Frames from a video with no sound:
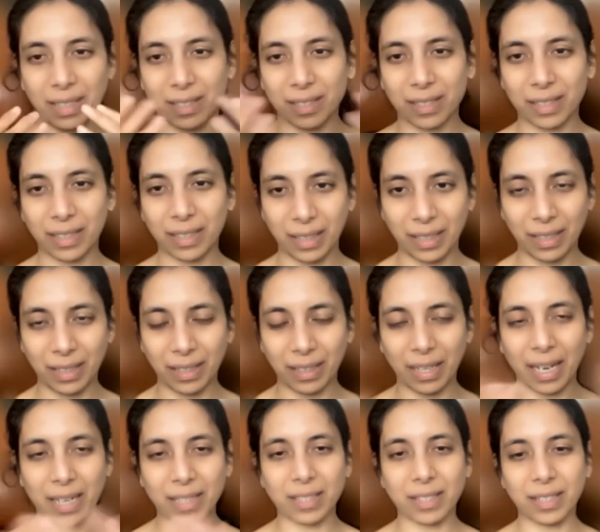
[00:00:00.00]
seen
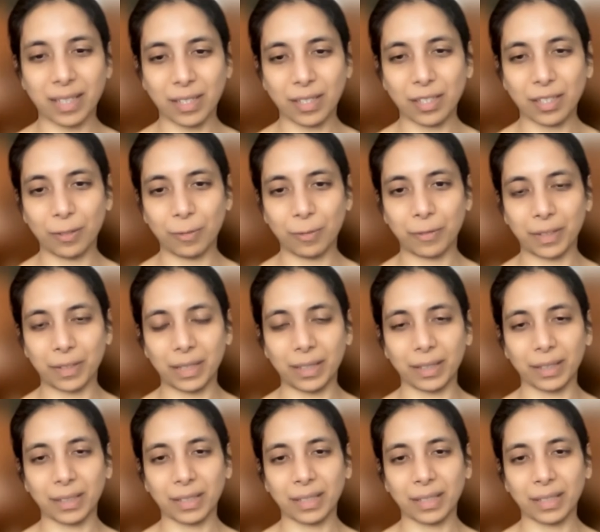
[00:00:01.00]
extensive
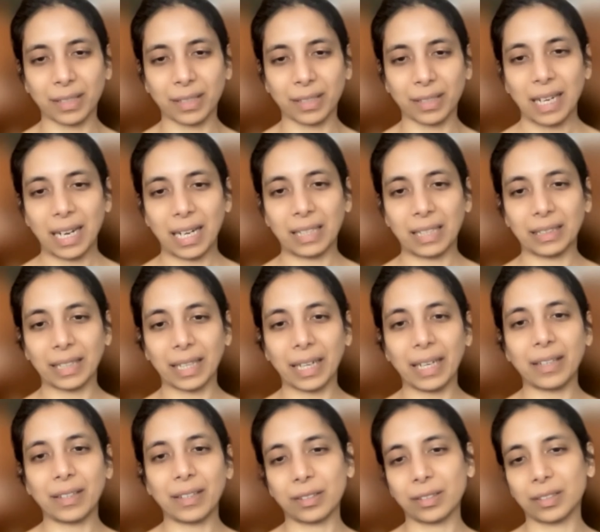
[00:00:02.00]
works. And
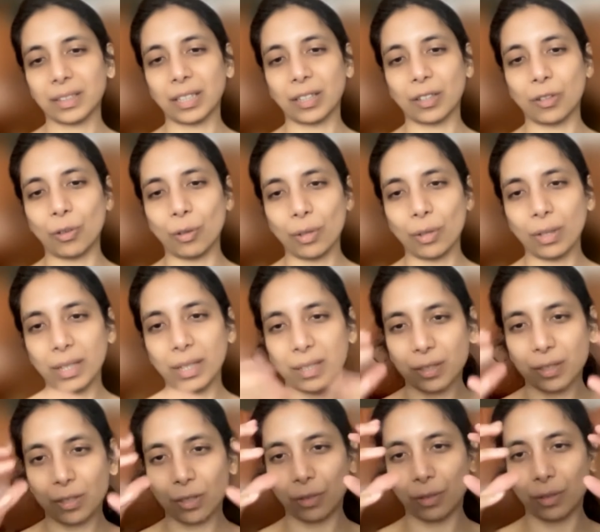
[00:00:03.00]
there, the goal
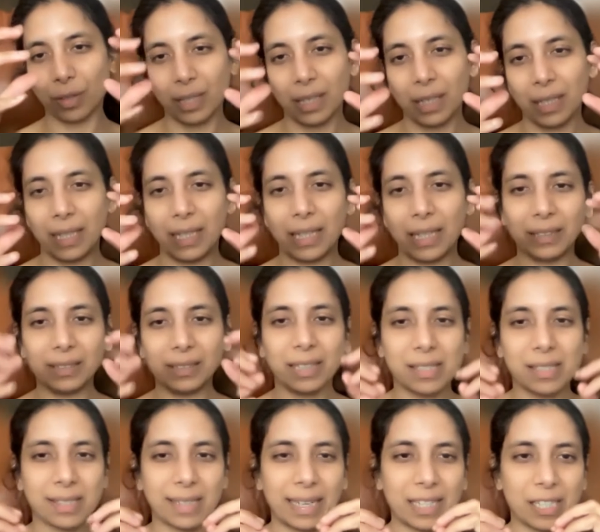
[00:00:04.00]
is to learn
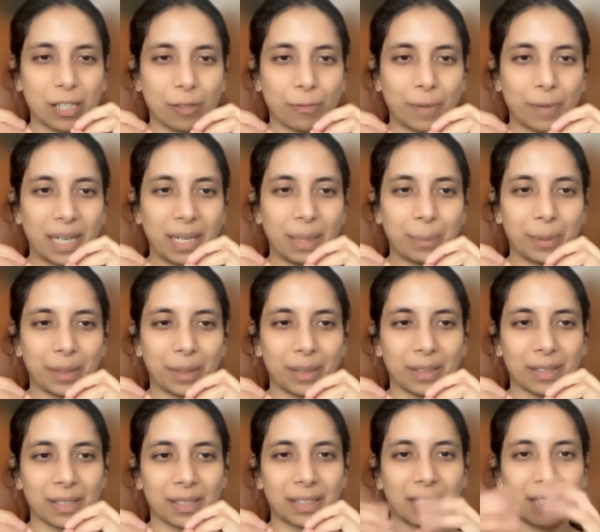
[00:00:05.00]
these latent
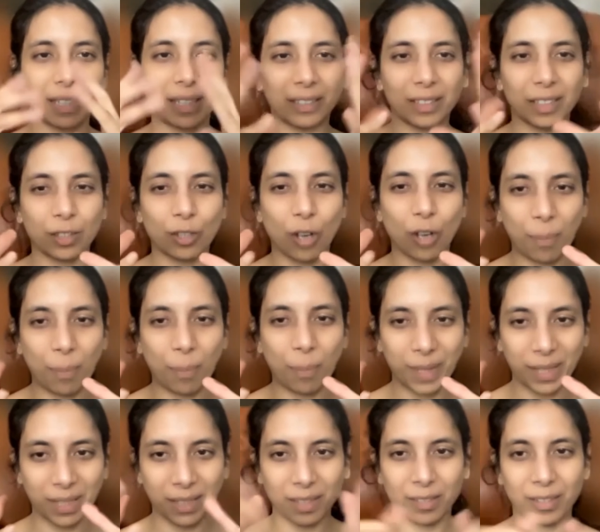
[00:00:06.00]
variables that are the
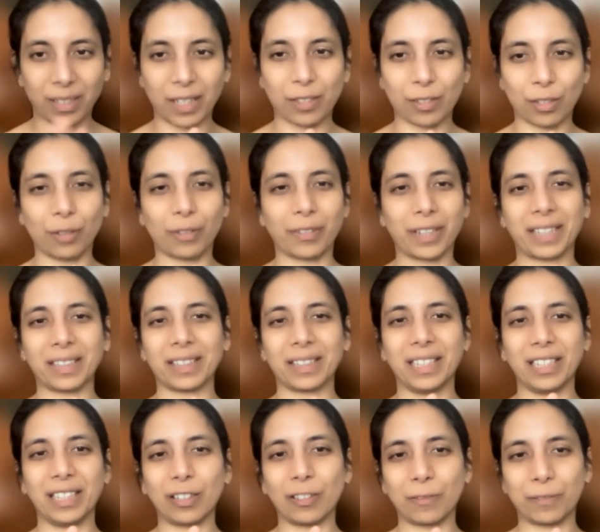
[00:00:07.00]
topics, right? So you can
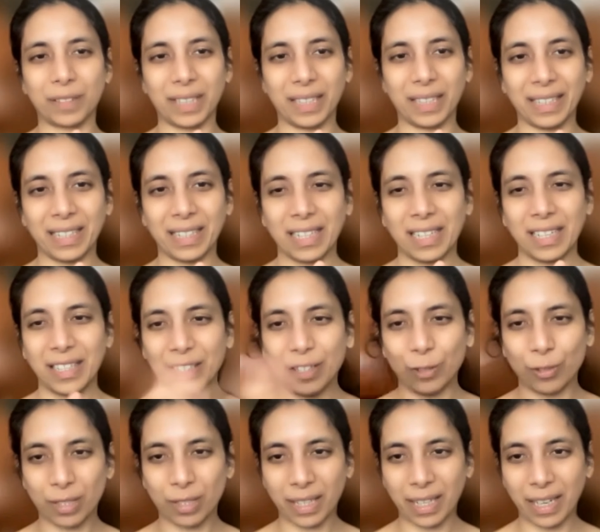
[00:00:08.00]
think of the
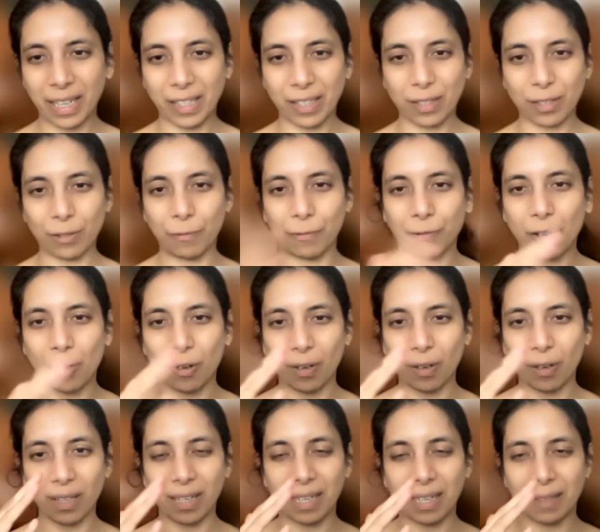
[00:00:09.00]
use case of all,
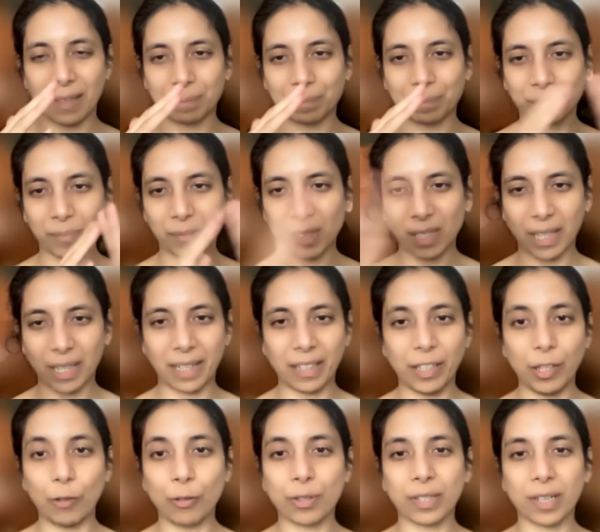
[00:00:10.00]
like, say,
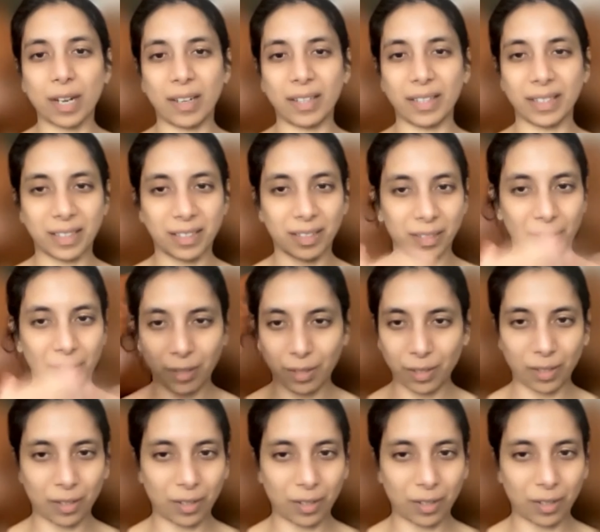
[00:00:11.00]
news
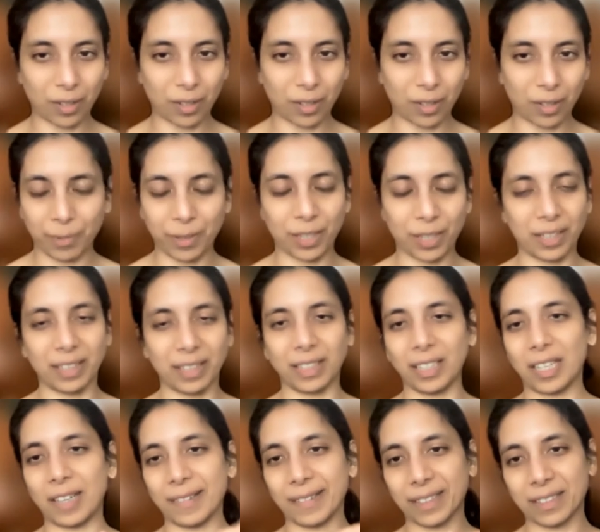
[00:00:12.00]
articles or journal
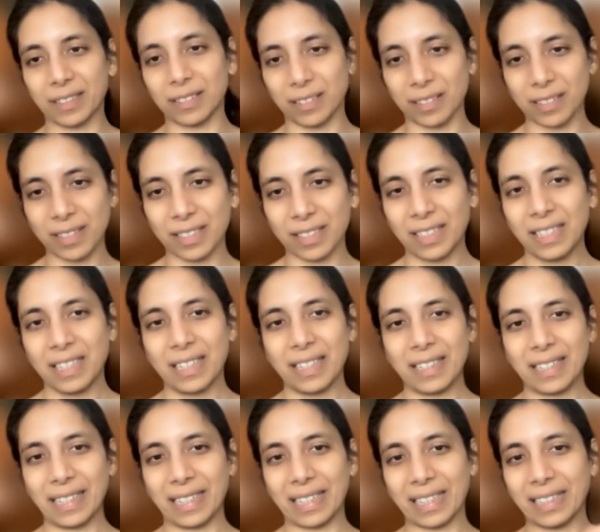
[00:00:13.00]
articles,
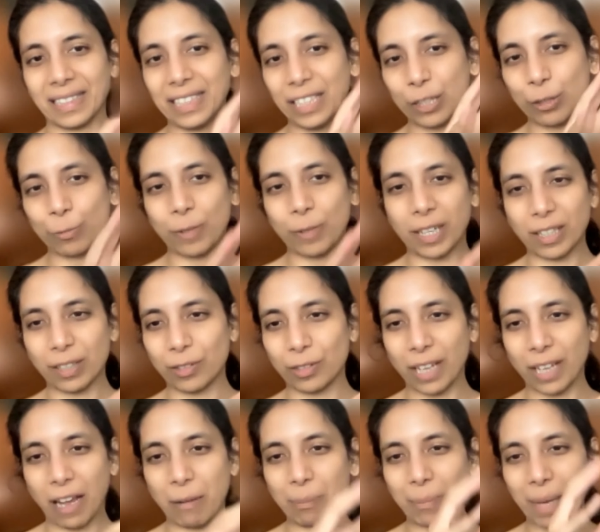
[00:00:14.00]
right? And each one could
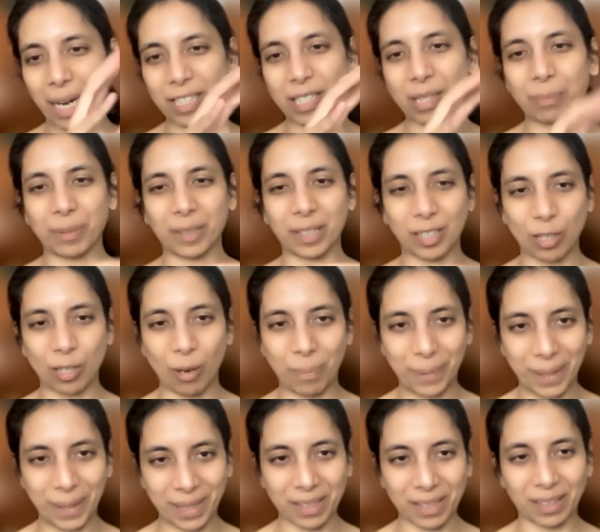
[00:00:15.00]
have multiple
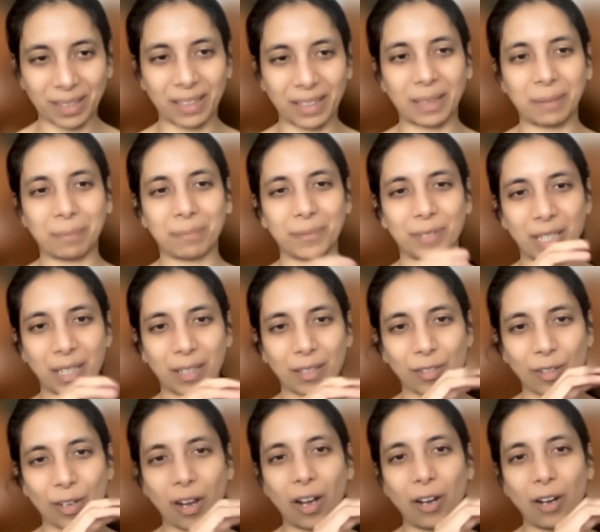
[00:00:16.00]
topics in them, right?
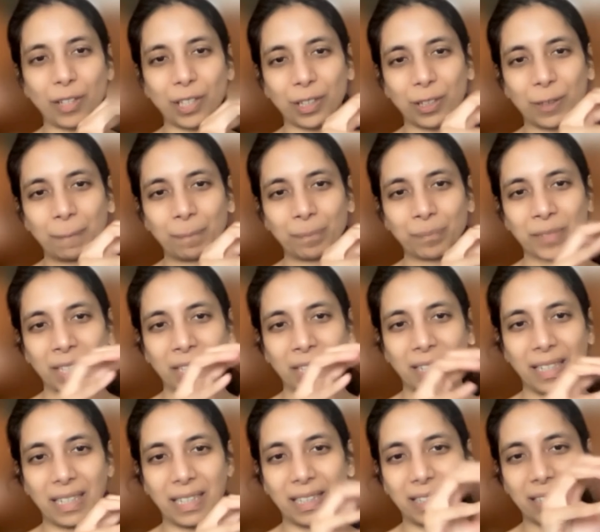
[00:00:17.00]
So how do you
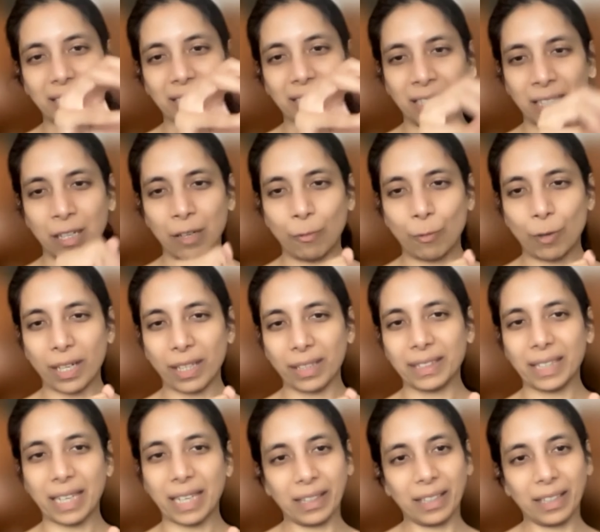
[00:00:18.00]
learn what are
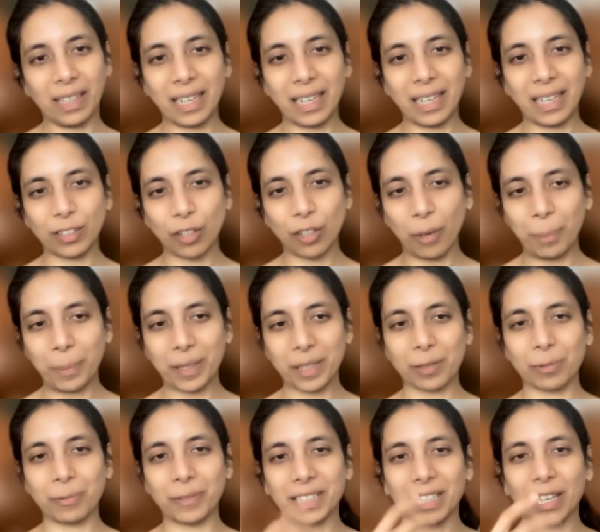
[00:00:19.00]
the underlying
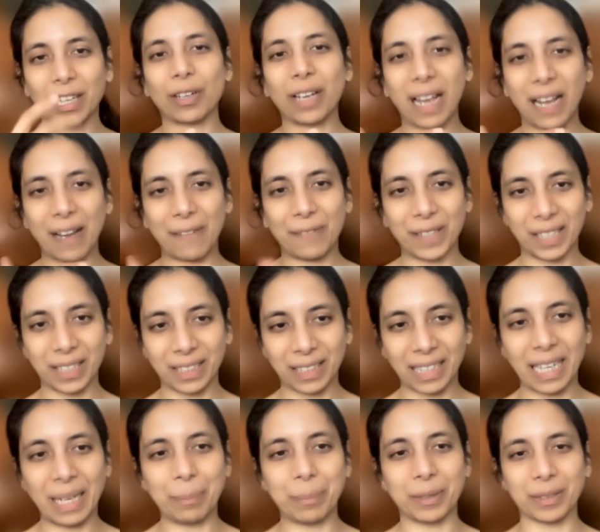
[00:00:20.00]
topics without having
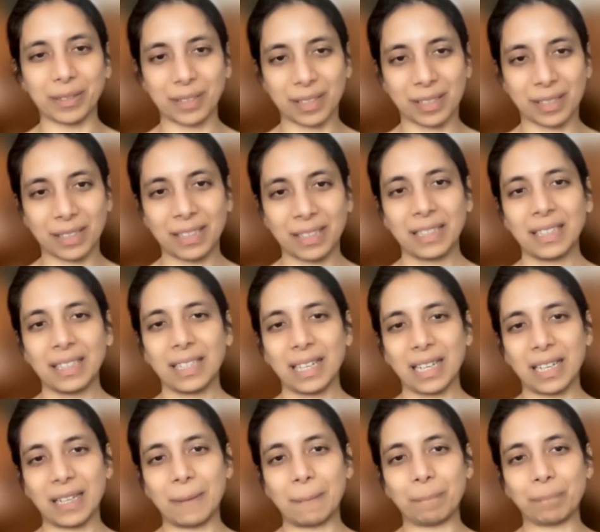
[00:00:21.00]
labels?
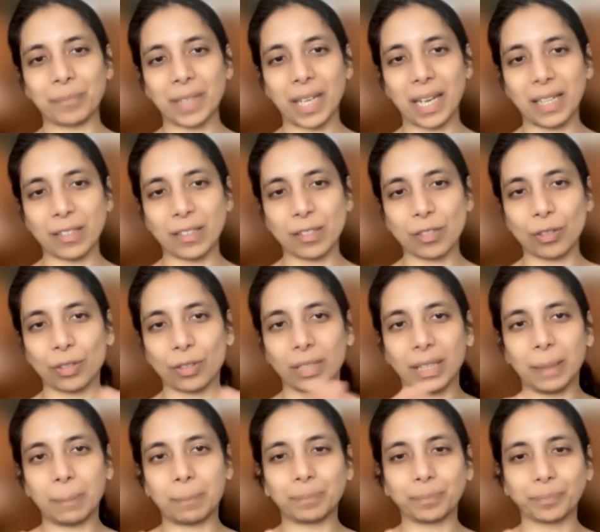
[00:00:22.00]
And so
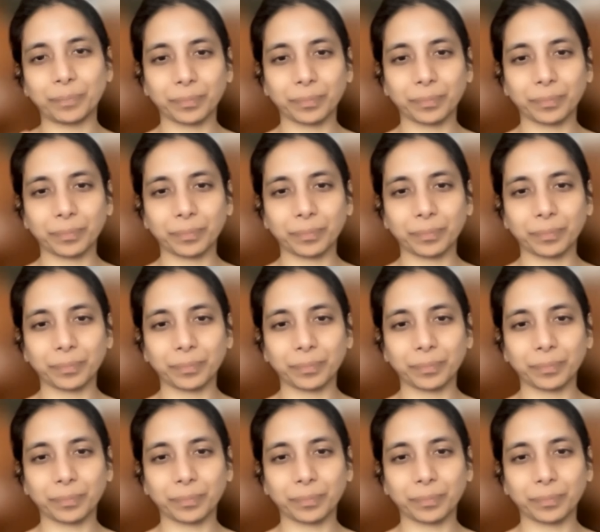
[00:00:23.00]
the